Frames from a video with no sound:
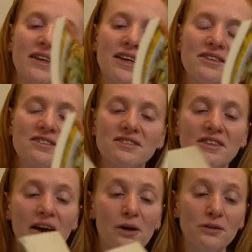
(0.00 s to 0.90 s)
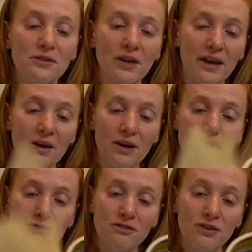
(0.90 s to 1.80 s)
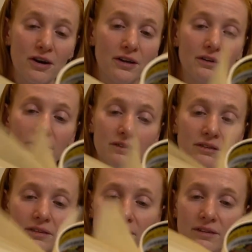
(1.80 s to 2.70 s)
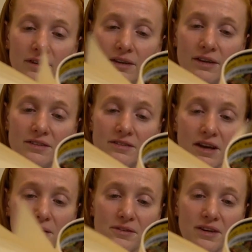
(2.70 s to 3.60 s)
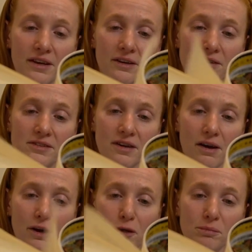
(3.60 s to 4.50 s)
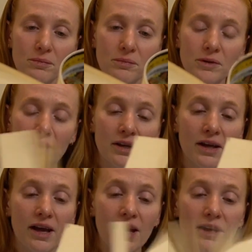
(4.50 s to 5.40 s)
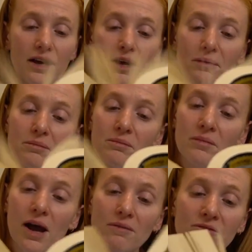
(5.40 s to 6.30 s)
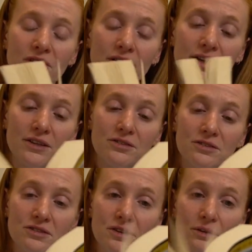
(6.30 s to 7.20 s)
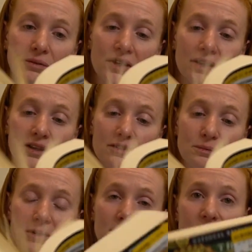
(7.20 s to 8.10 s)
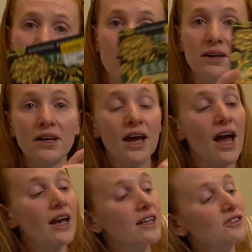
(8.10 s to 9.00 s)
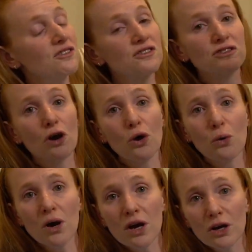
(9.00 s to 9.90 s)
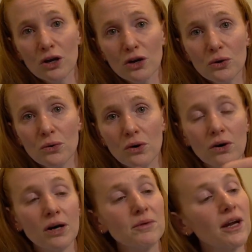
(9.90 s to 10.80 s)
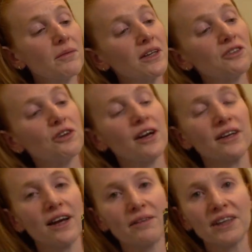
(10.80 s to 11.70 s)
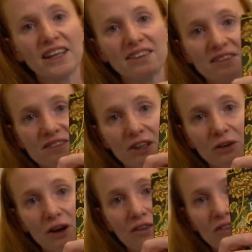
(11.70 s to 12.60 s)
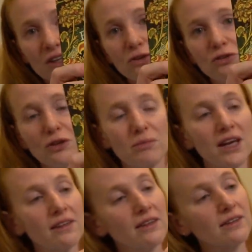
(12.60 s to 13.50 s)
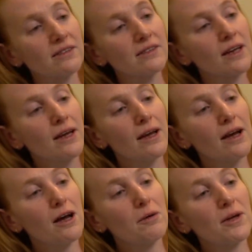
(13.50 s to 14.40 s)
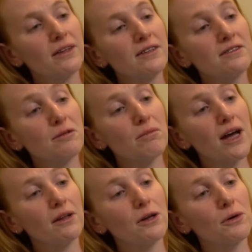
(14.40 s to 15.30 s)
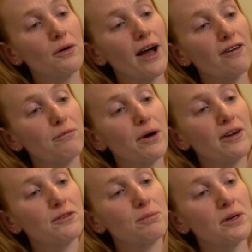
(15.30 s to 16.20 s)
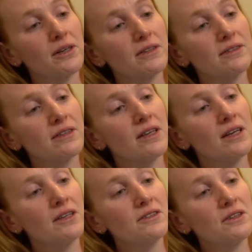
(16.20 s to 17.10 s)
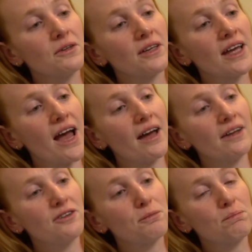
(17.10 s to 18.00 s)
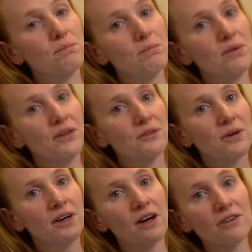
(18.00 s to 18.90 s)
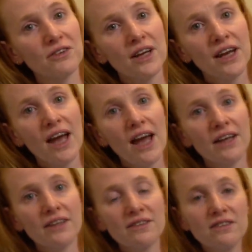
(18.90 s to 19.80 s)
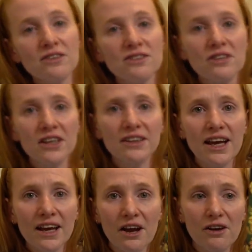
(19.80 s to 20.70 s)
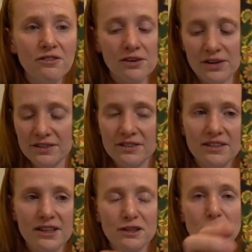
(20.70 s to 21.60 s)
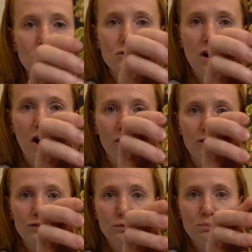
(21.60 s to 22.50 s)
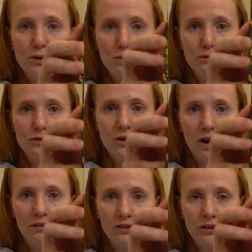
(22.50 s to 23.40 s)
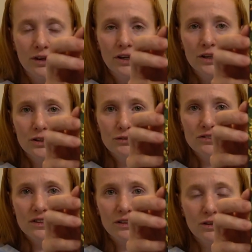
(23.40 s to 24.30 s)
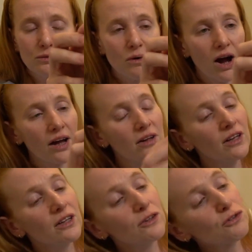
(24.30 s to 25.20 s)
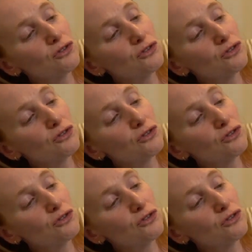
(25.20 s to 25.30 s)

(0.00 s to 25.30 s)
it sounds like fun. It sounds like a good time. And I'm, I'm very interested in reading this one as well. And it's so cool. I mean, I'm going to try, I'm going to get the sticker off. They usually make these, um, at least at my local half price books. So that, yeah, it just peels right off. And it's, just look at that cover. Isn't that the most colorful, beautiful cover you've seen in a while? There's